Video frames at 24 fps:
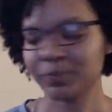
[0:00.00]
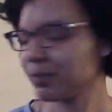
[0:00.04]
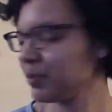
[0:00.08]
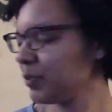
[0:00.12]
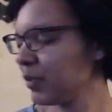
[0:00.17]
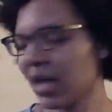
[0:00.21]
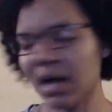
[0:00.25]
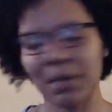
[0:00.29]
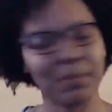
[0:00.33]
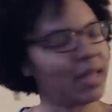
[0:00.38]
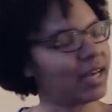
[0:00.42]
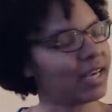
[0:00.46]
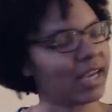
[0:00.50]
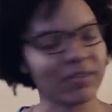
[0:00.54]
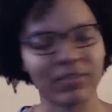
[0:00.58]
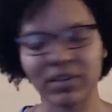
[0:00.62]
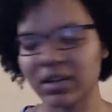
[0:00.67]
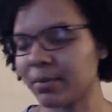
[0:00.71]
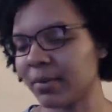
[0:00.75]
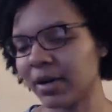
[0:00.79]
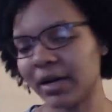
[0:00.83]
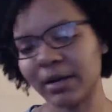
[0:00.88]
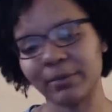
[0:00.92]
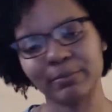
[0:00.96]
I'm not giving
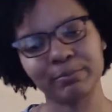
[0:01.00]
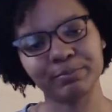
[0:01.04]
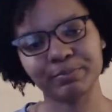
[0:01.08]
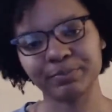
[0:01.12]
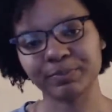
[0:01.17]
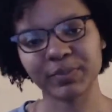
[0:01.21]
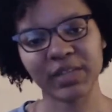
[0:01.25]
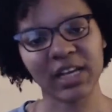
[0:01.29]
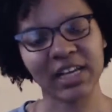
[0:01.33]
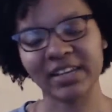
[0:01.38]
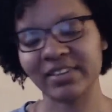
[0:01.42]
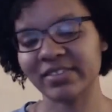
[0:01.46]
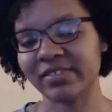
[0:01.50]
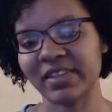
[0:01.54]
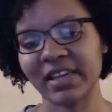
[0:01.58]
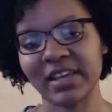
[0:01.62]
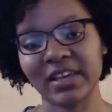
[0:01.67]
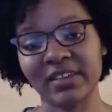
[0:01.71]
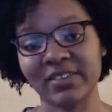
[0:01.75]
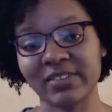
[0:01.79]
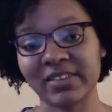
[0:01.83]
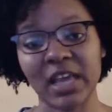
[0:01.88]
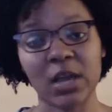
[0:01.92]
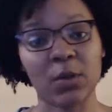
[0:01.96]
him up. He's
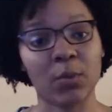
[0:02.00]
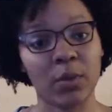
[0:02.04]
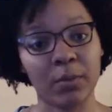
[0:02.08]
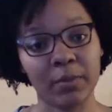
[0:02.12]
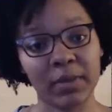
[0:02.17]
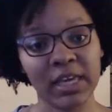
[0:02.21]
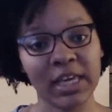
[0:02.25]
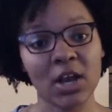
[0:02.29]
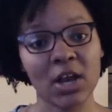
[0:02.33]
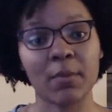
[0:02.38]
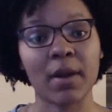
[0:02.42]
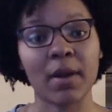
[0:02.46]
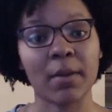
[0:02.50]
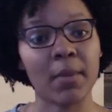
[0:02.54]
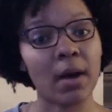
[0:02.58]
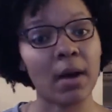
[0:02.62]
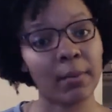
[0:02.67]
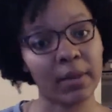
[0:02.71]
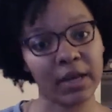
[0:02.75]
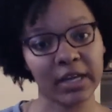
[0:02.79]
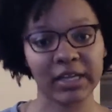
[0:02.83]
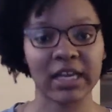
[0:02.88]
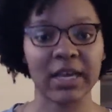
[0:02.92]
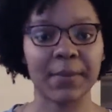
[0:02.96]
staying with me, or my mom
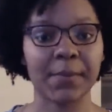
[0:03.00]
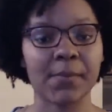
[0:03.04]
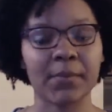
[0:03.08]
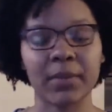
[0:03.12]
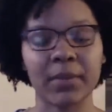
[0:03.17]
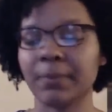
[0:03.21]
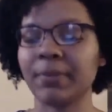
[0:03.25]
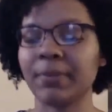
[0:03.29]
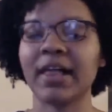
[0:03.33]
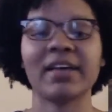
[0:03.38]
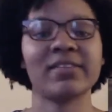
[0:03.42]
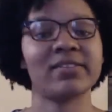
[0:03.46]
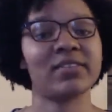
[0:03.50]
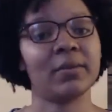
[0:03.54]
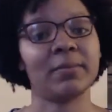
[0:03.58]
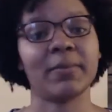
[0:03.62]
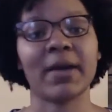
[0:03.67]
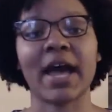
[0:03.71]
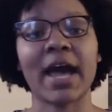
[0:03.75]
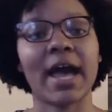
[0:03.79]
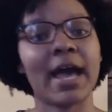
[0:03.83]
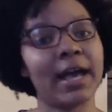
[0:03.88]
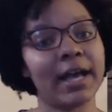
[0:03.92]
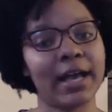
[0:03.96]
got to keep him in a plastic
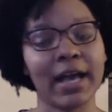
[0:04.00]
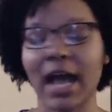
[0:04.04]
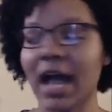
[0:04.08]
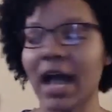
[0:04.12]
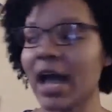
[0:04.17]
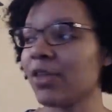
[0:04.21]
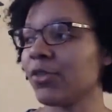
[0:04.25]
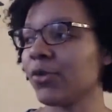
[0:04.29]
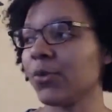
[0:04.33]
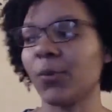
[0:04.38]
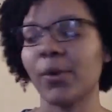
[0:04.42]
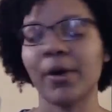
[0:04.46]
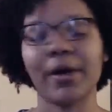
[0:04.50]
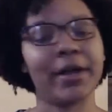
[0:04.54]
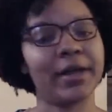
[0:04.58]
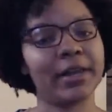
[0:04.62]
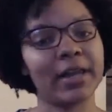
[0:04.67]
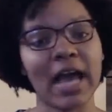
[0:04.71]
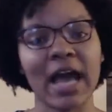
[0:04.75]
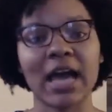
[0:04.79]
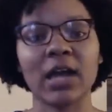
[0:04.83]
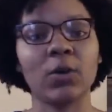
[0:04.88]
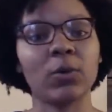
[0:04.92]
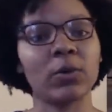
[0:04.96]
bag. Either one.
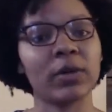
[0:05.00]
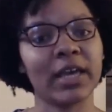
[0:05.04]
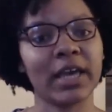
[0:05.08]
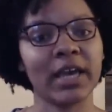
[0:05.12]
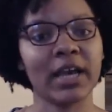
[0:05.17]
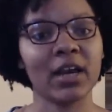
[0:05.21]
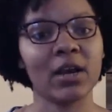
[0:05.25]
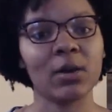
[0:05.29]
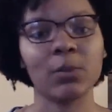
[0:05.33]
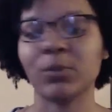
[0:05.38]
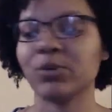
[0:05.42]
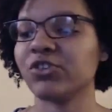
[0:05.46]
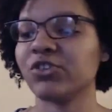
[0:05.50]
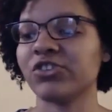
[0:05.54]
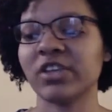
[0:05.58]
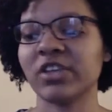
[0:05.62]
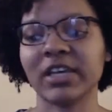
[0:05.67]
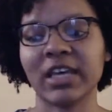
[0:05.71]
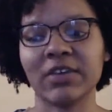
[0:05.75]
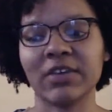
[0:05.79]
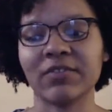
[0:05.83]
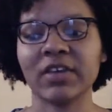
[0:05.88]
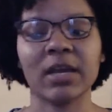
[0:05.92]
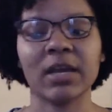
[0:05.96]
I don't care. We're just
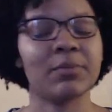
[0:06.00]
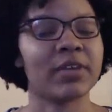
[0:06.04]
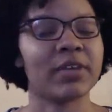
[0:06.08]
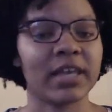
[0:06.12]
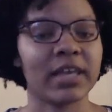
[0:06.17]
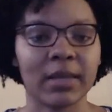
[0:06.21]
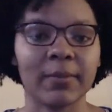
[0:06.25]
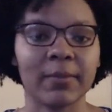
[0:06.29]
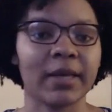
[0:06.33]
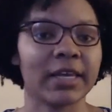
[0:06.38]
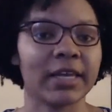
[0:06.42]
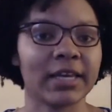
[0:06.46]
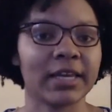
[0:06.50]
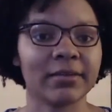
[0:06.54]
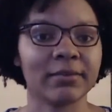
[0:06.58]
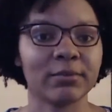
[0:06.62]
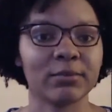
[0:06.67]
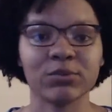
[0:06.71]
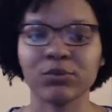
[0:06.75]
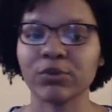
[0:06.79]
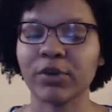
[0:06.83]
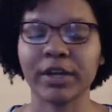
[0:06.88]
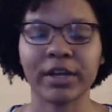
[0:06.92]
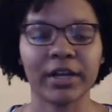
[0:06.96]
not giving him to anybody.
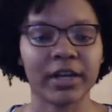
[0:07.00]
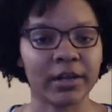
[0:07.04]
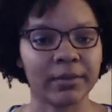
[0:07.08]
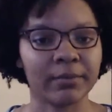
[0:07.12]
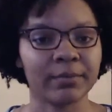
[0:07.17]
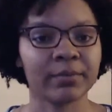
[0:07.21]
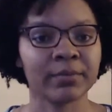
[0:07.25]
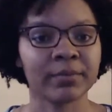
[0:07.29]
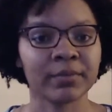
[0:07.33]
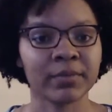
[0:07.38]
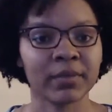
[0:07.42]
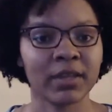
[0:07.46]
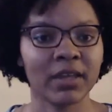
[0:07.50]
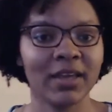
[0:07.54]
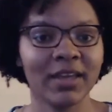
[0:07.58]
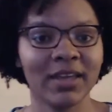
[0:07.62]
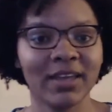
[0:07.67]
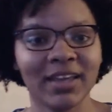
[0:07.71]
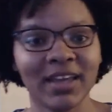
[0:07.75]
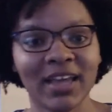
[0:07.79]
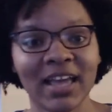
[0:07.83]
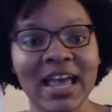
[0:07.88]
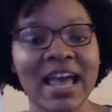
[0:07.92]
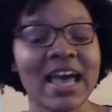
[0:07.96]
Straight up.
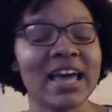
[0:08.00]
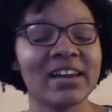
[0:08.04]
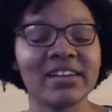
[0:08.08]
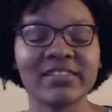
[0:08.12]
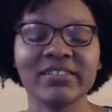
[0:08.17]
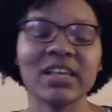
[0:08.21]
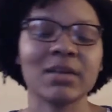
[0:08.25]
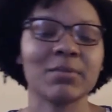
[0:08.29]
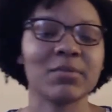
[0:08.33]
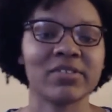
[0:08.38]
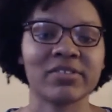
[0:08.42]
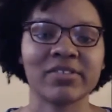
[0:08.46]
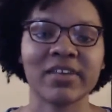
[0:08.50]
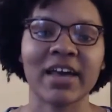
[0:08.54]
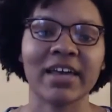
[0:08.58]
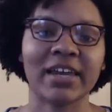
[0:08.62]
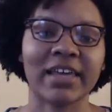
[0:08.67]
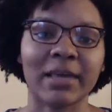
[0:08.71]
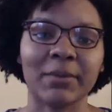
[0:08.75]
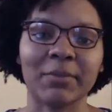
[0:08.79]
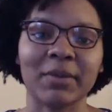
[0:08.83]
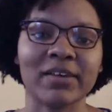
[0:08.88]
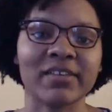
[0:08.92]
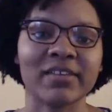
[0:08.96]
And his name is
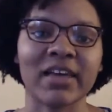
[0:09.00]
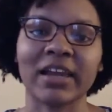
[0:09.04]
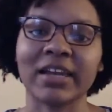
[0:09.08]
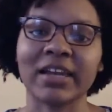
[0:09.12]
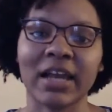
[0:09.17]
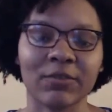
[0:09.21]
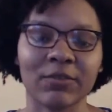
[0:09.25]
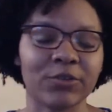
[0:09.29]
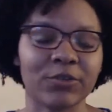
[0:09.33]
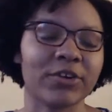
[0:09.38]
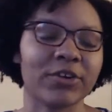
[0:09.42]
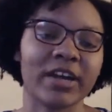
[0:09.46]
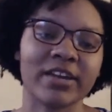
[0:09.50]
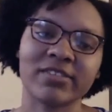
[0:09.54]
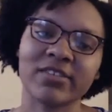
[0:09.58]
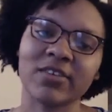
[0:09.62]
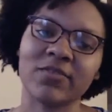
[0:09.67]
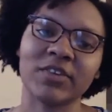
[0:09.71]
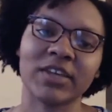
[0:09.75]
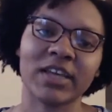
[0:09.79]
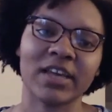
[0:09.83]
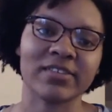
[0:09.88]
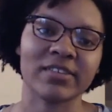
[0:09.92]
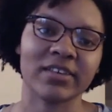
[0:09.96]
Teddy because I didn't have
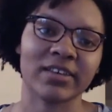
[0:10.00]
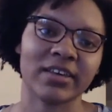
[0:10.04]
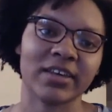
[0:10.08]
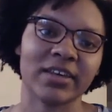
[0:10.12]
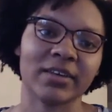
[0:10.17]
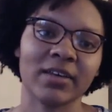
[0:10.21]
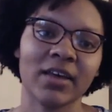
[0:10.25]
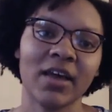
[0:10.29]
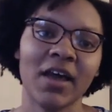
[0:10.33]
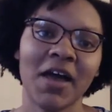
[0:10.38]
creativity as a kid.